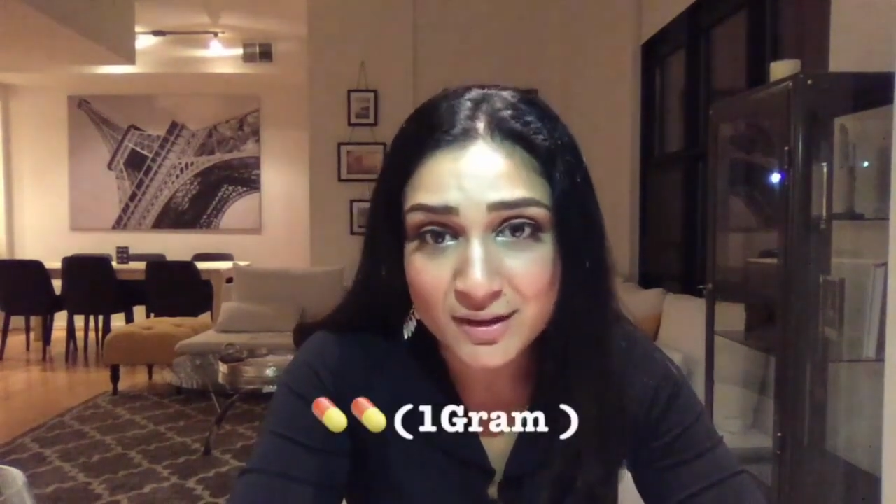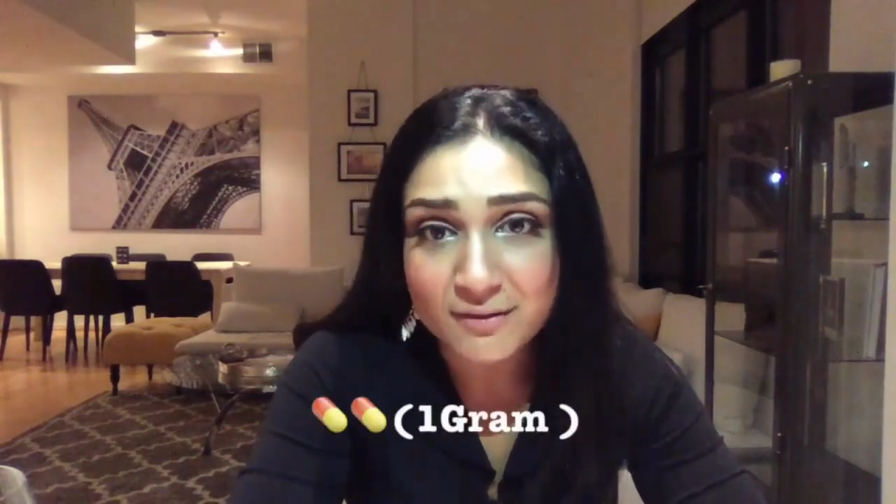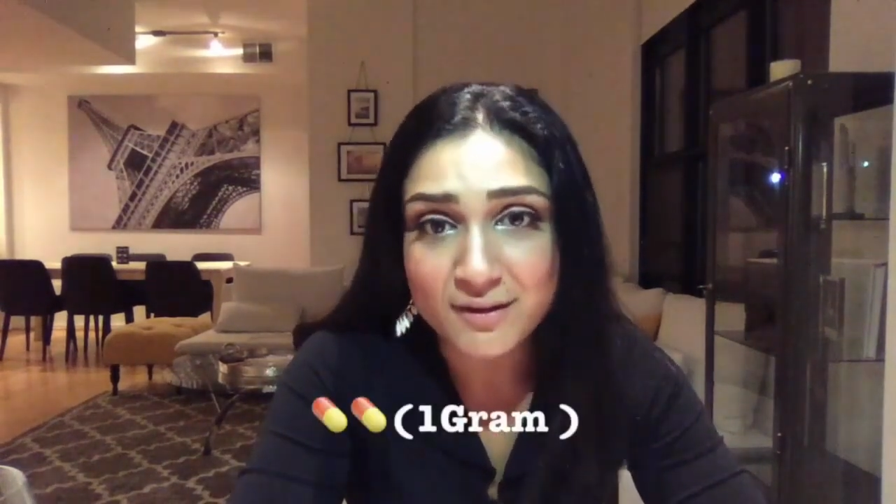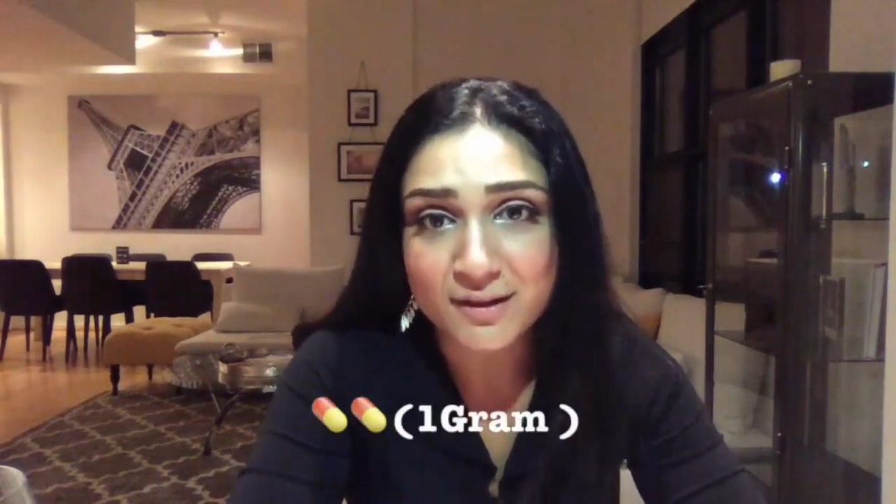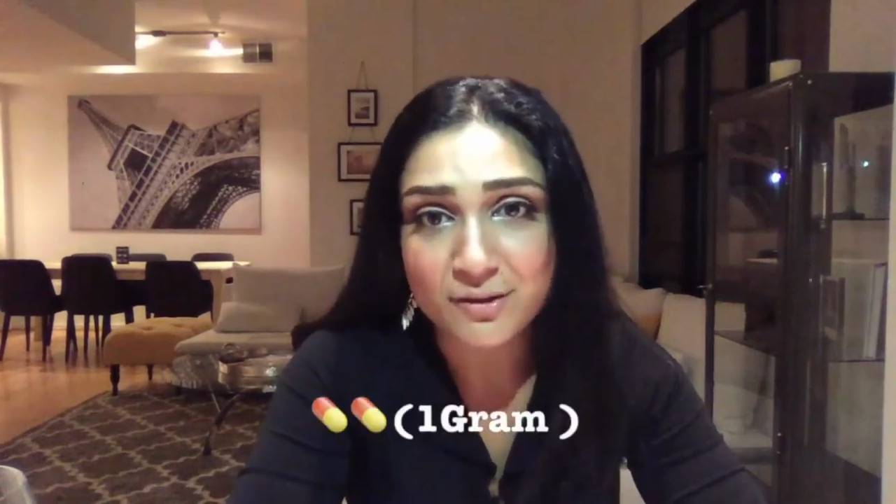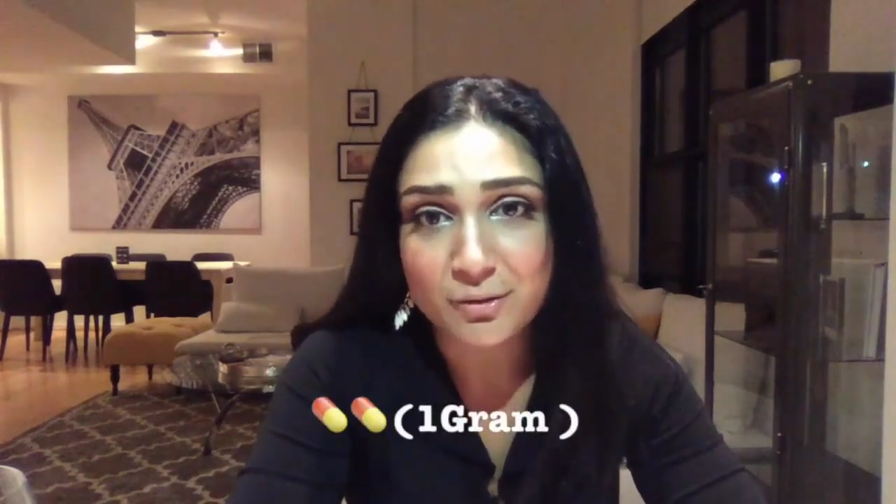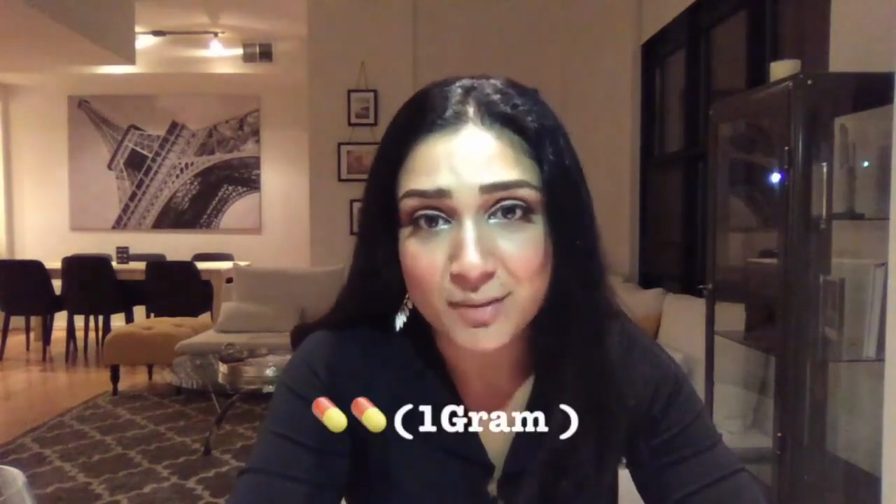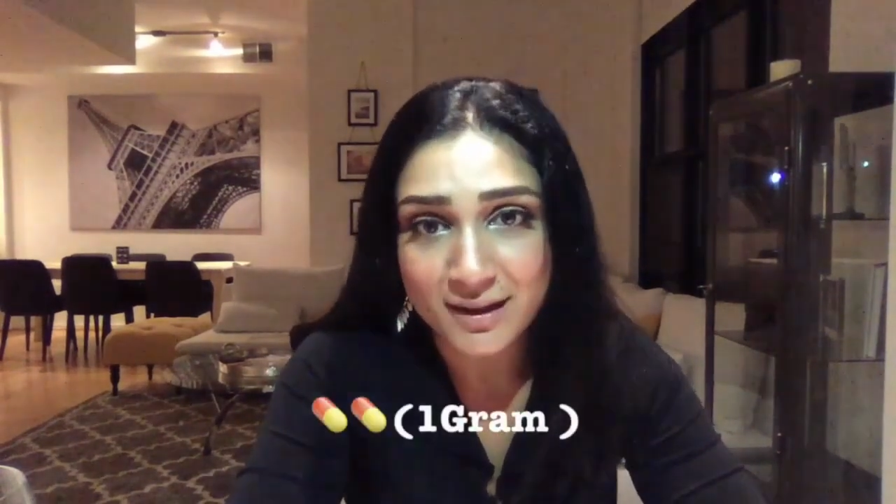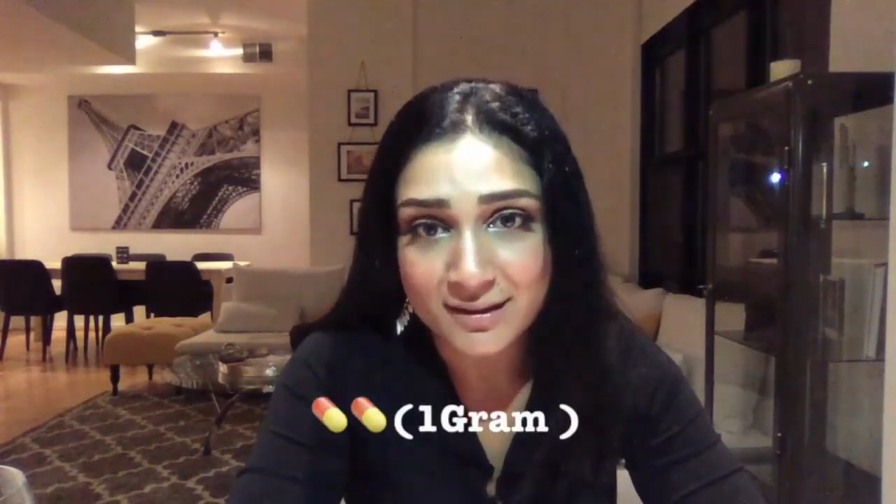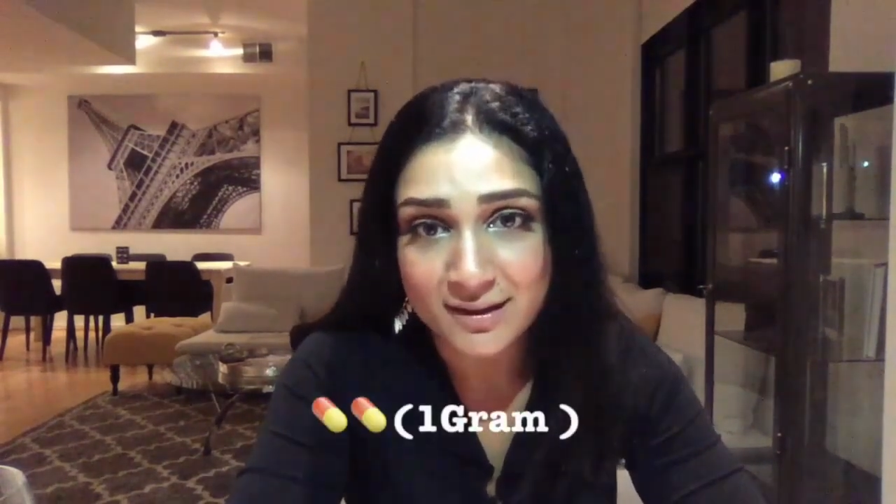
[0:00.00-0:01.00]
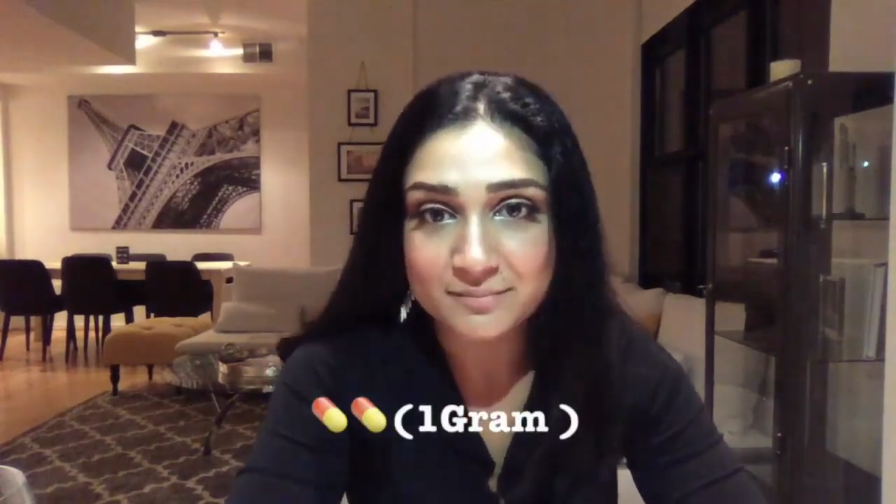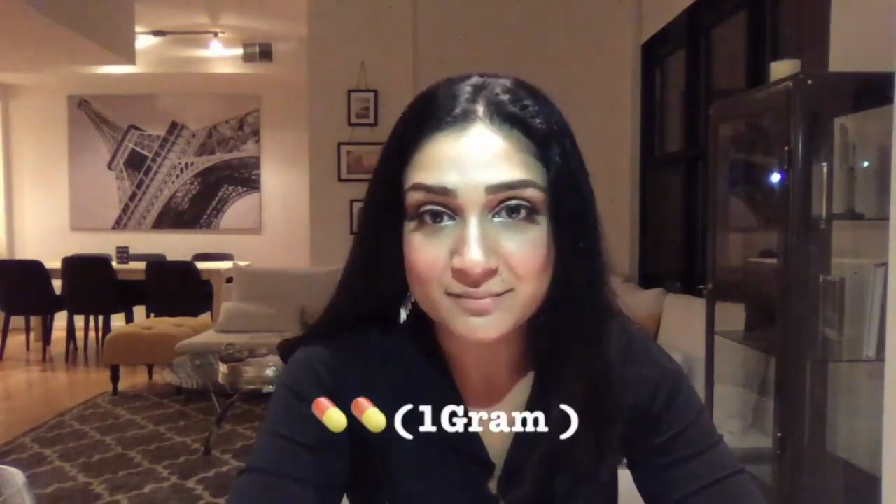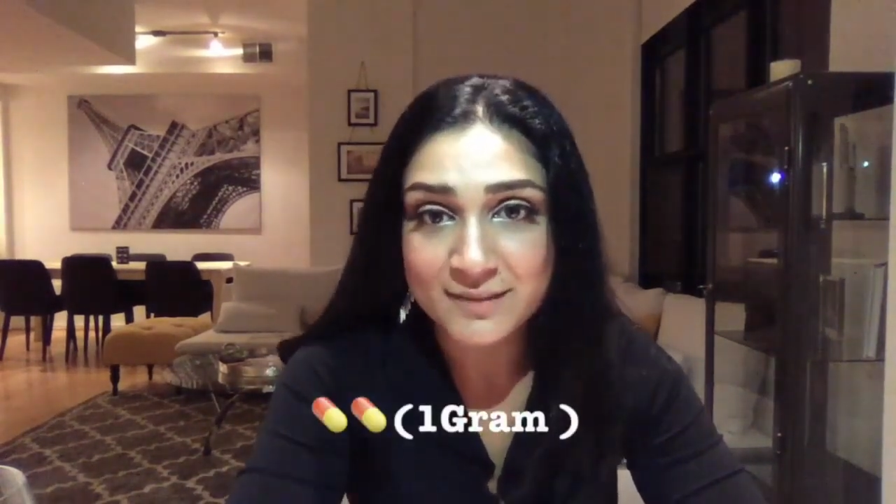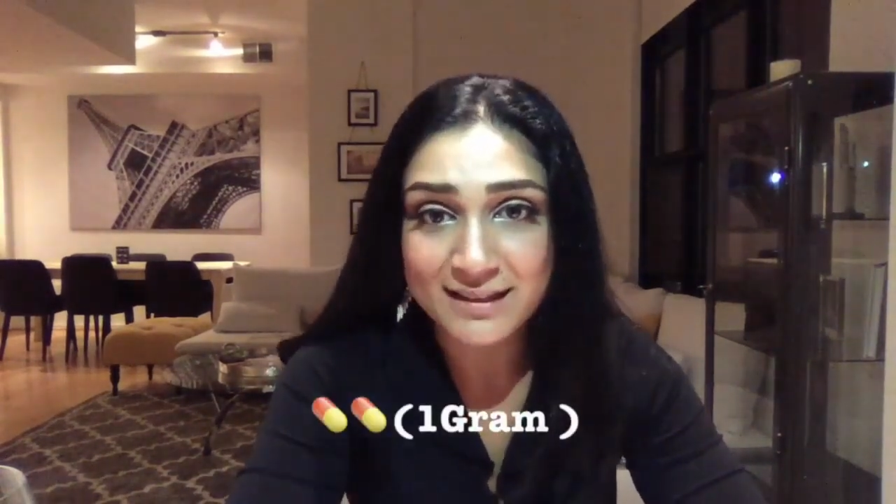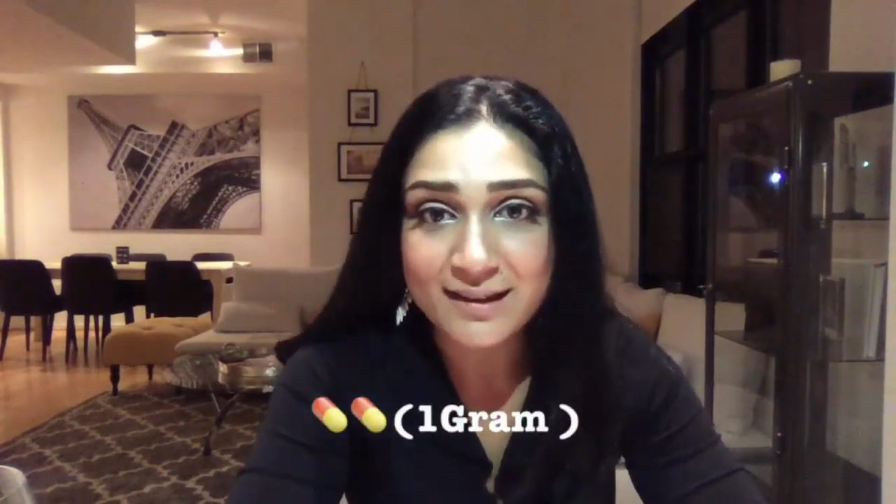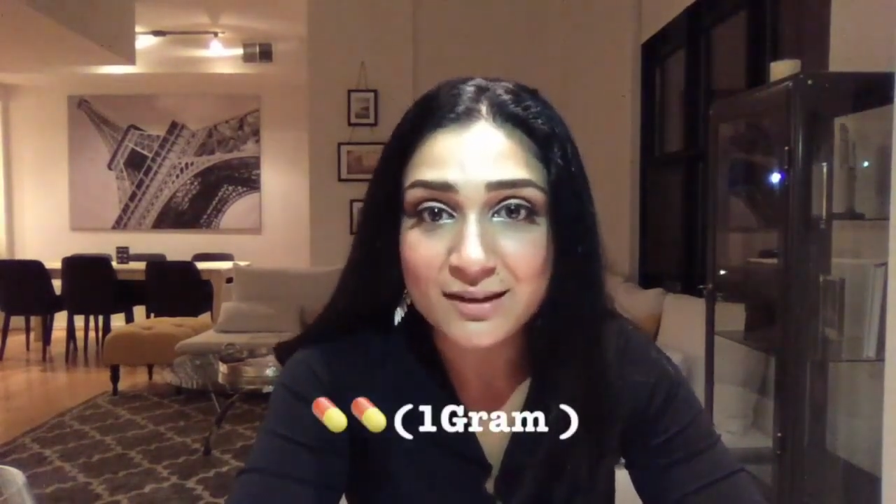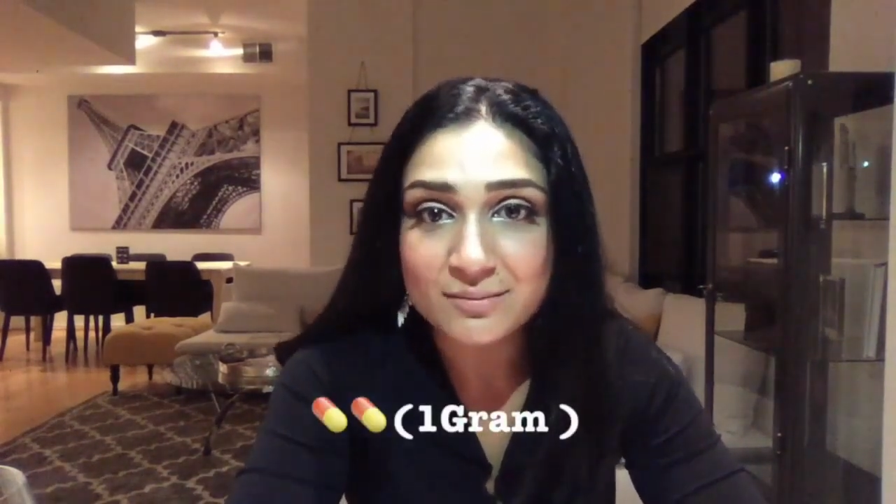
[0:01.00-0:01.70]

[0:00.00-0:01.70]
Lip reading: of azithromycin. That's it,